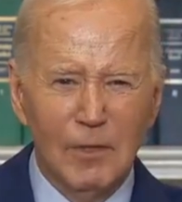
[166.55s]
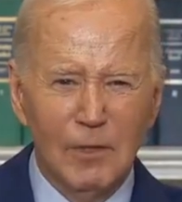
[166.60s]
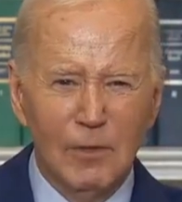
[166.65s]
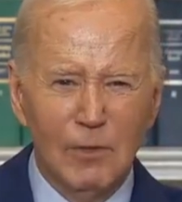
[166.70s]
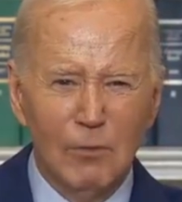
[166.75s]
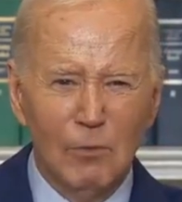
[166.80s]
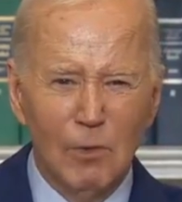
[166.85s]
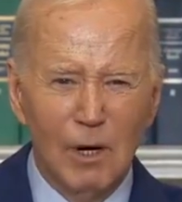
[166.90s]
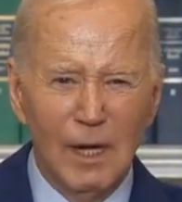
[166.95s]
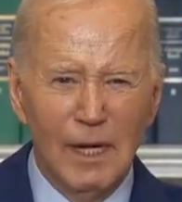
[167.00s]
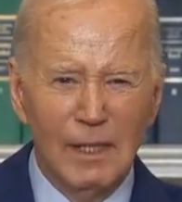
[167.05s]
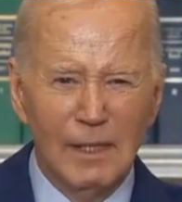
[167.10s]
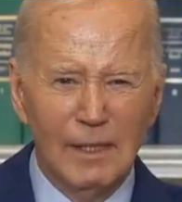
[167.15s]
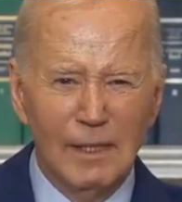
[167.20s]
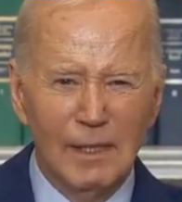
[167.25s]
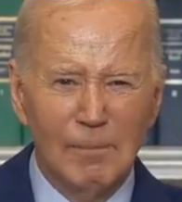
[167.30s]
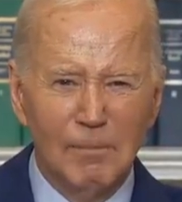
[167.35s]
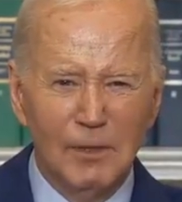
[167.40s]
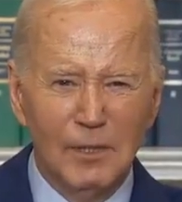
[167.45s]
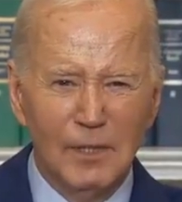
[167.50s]
the right
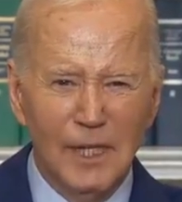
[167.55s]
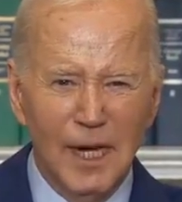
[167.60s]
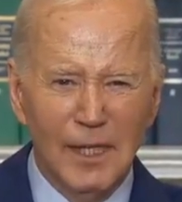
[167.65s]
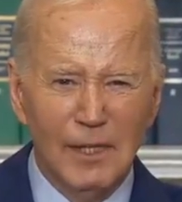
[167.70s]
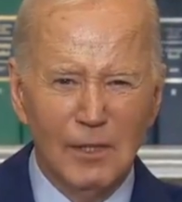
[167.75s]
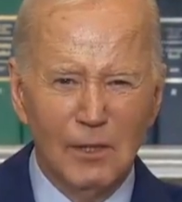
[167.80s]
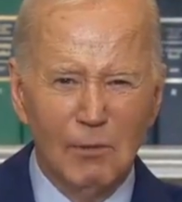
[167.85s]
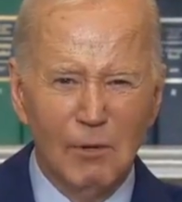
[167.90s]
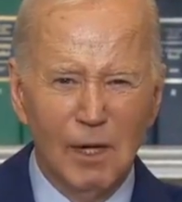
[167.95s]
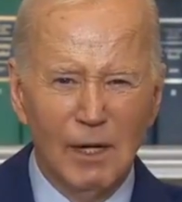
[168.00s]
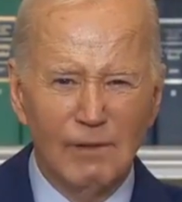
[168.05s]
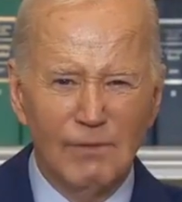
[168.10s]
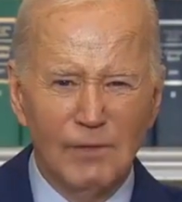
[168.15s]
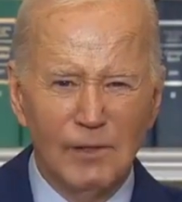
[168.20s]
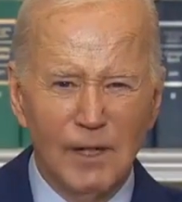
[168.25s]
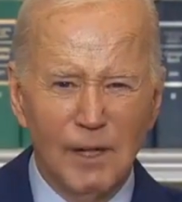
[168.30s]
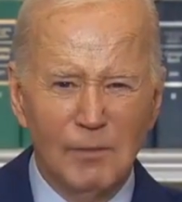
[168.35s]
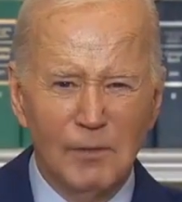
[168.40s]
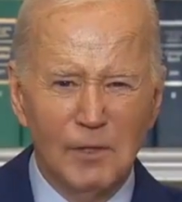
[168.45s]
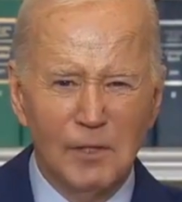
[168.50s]
and protect the right for
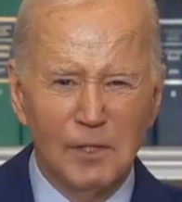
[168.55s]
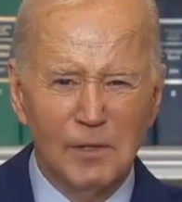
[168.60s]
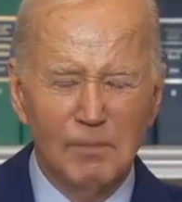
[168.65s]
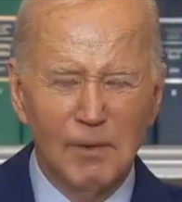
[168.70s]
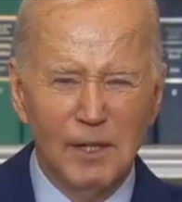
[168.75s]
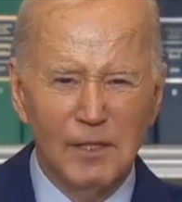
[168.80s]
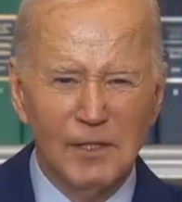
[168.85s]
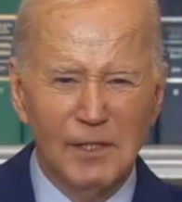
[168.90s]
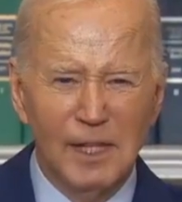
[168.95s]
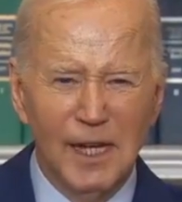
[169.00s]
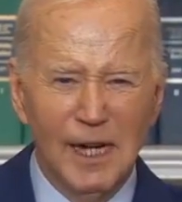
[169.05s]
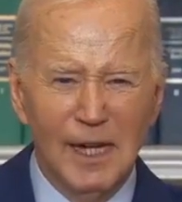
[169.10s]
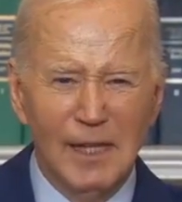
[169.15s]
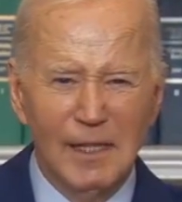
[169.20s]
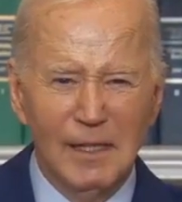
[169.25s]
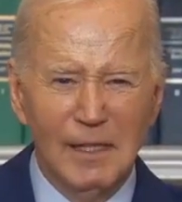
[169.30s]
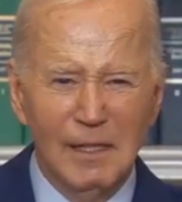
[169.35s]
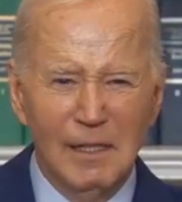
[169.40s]
them to express that.